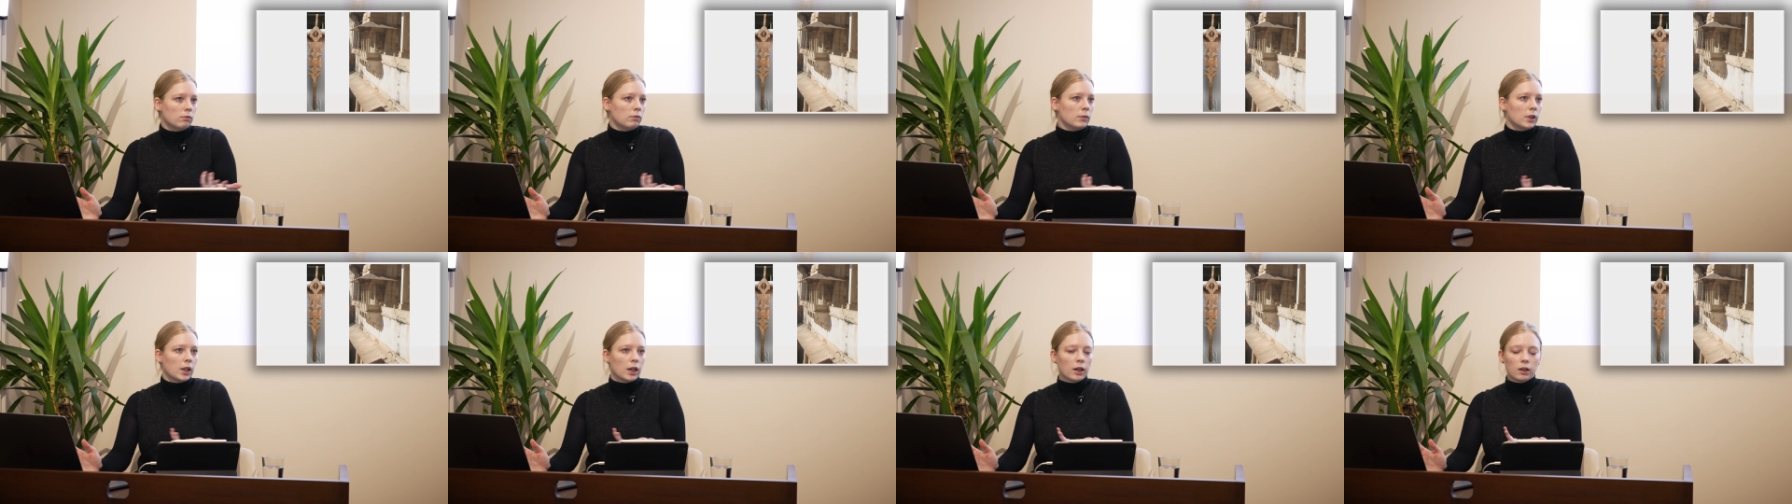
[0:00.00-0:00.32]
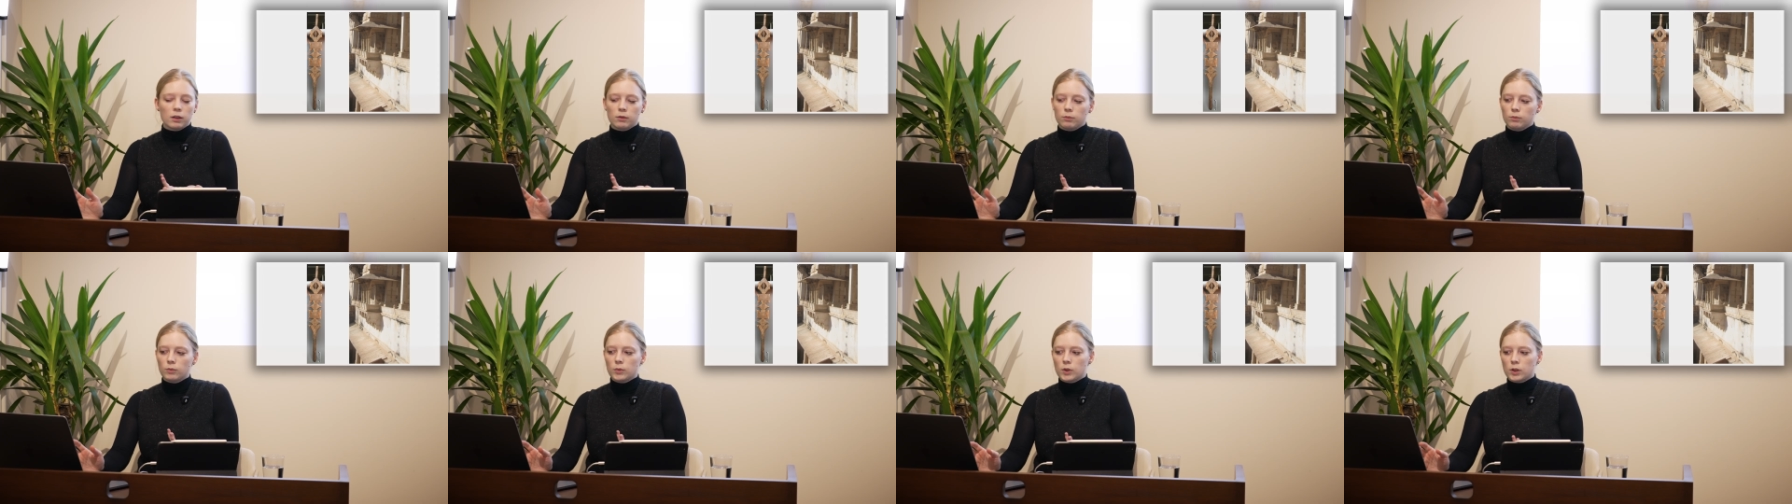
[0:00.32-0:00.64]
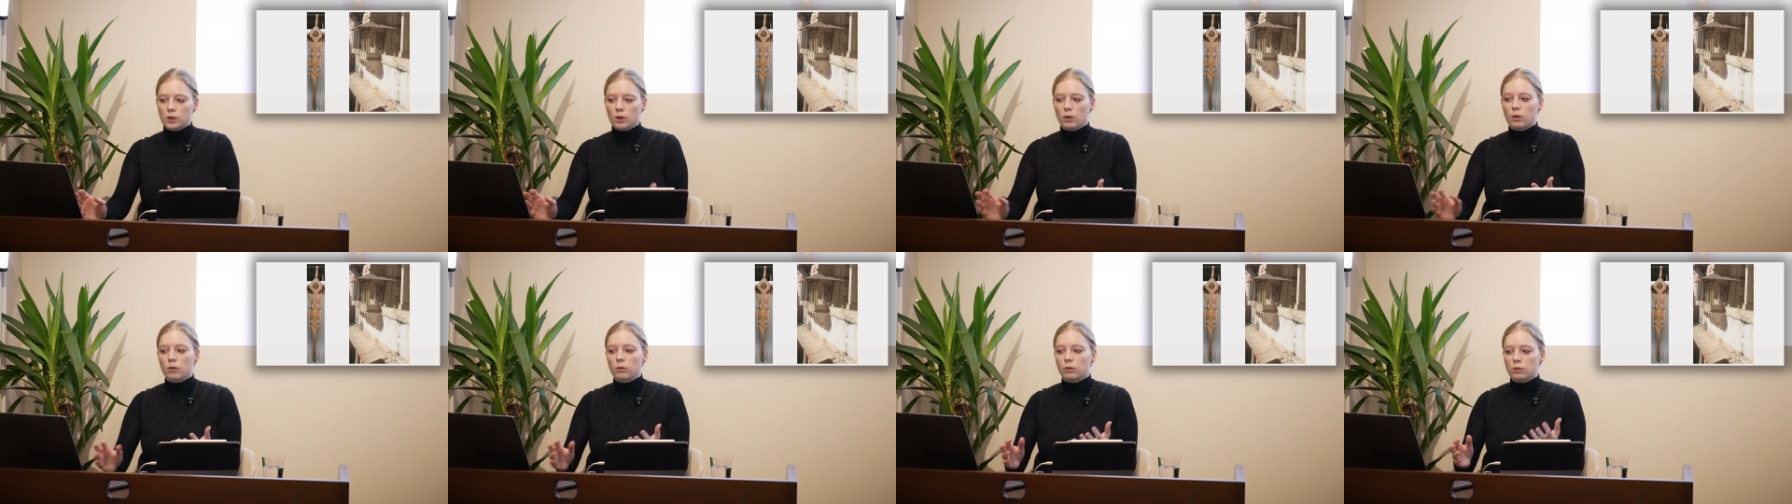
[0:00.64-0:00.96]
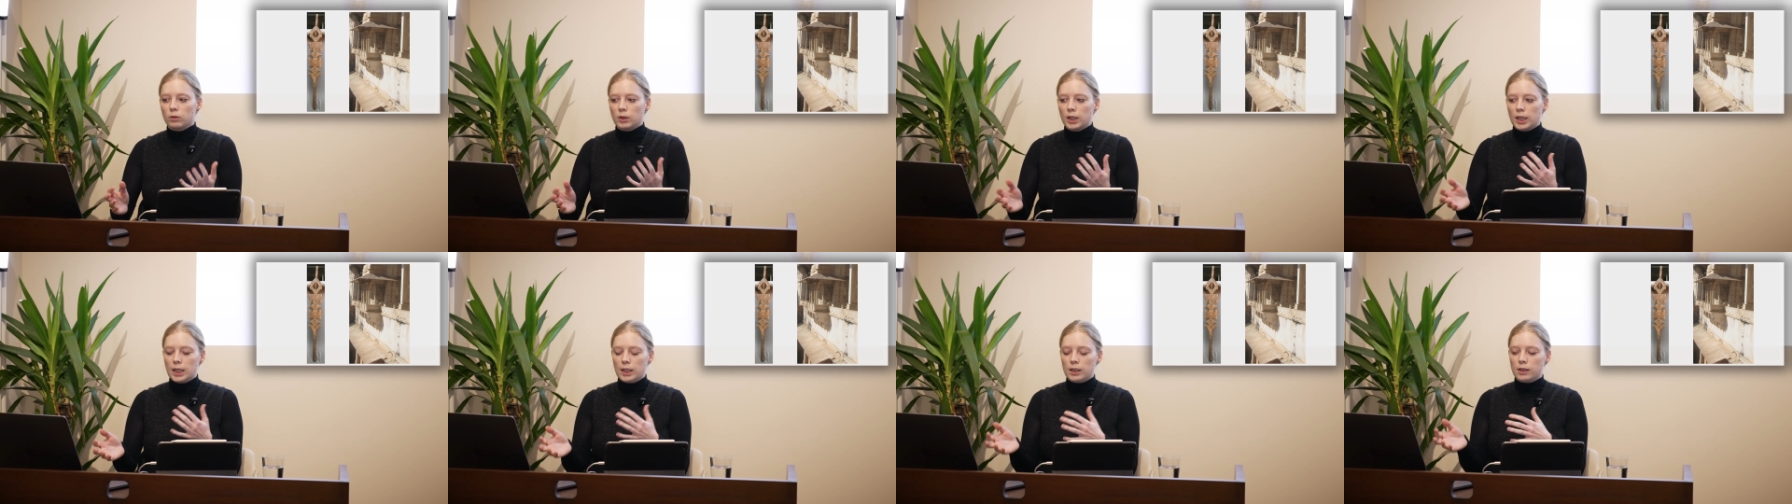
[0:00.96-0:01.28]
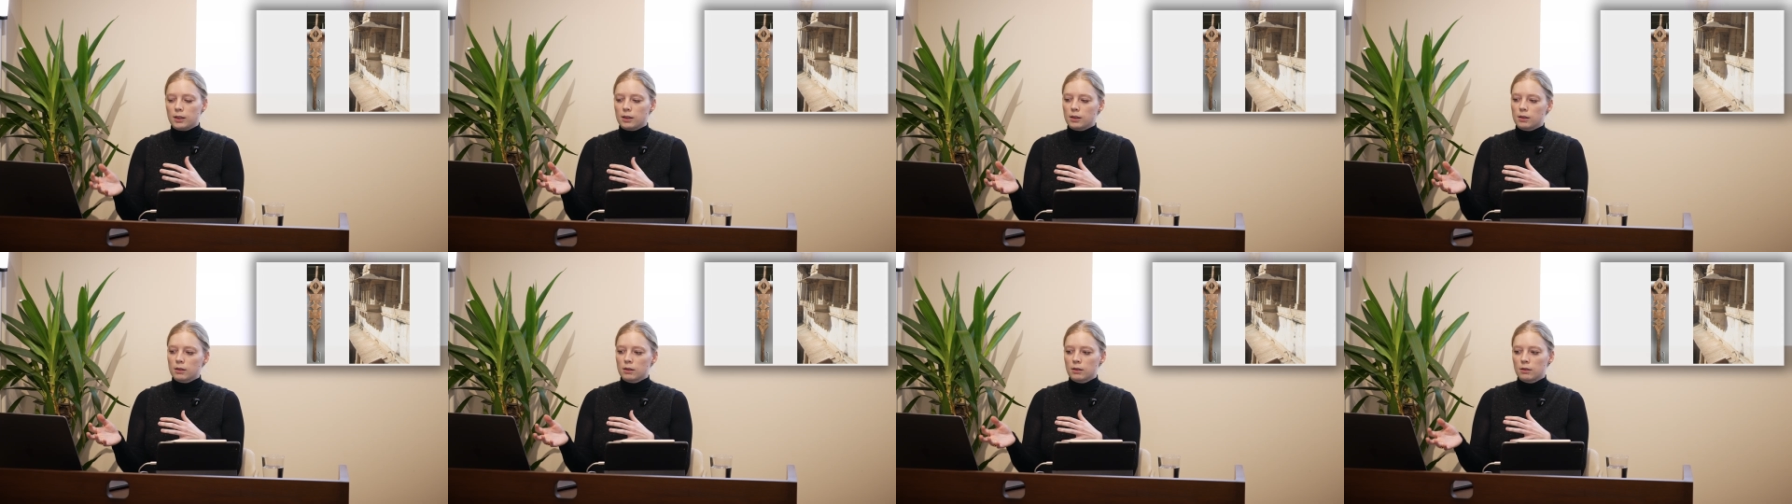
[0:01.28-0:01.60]
there. So
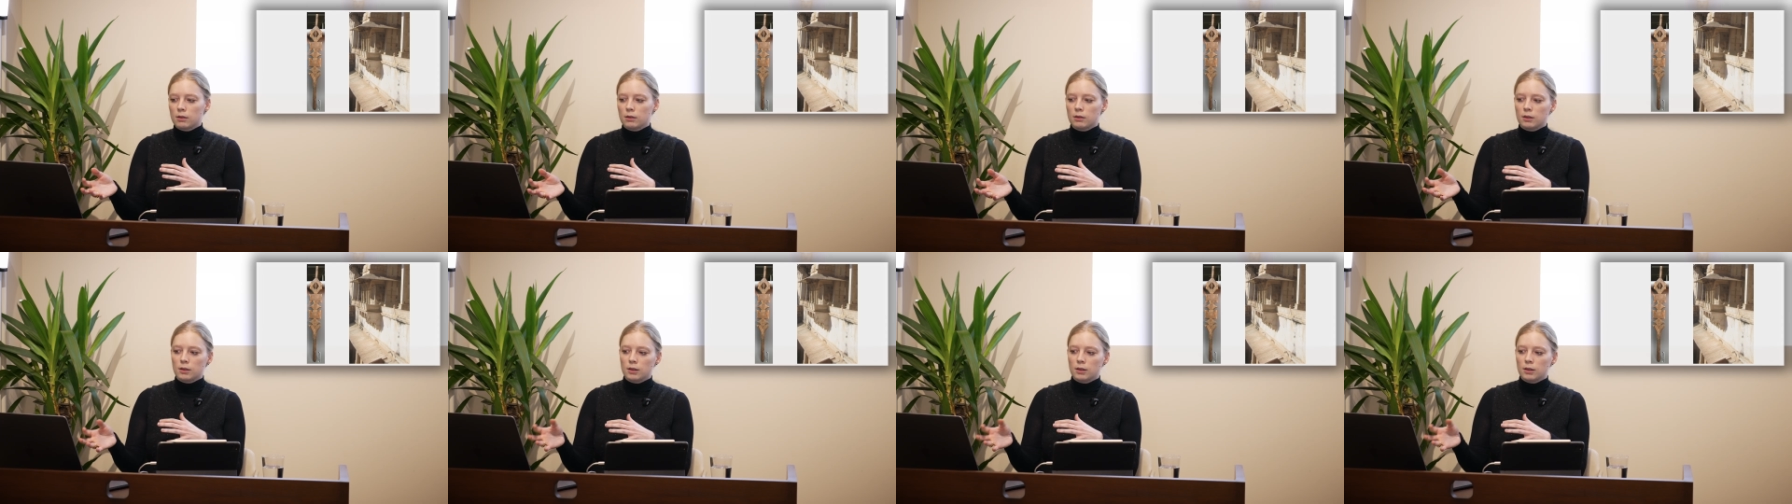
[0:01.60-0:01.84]
it's